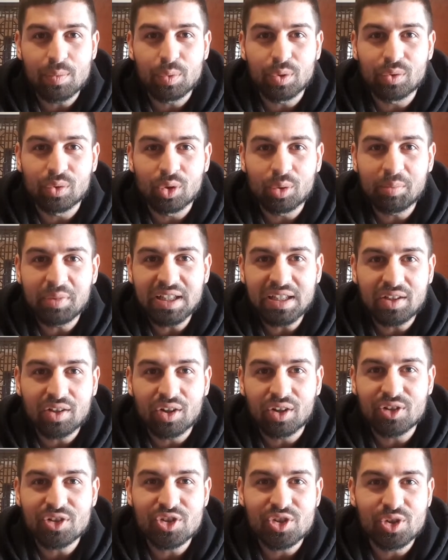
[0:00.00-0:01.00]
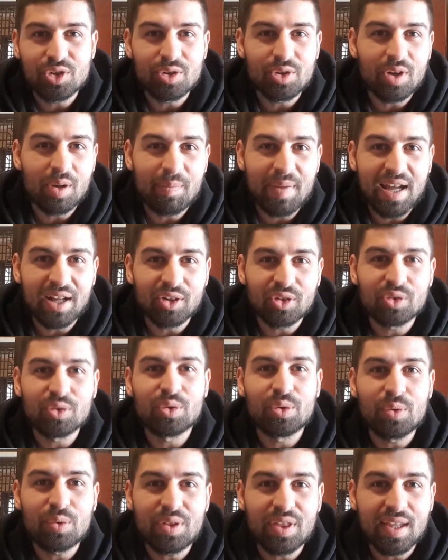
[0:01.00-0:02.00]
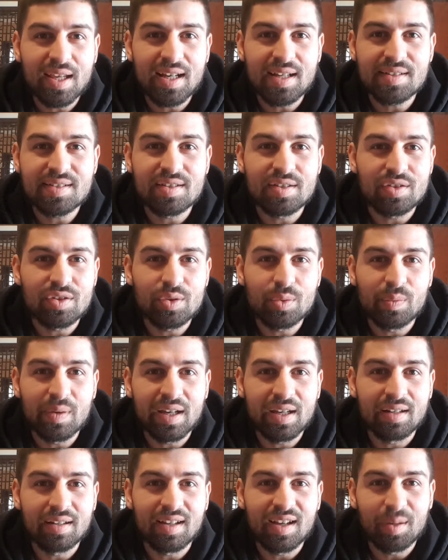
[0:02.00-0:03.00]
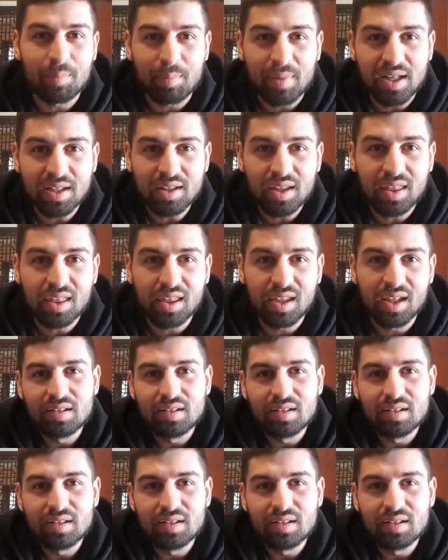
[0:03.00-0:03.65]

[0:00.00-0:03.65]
would normally cost you about 2,000 yuan a month,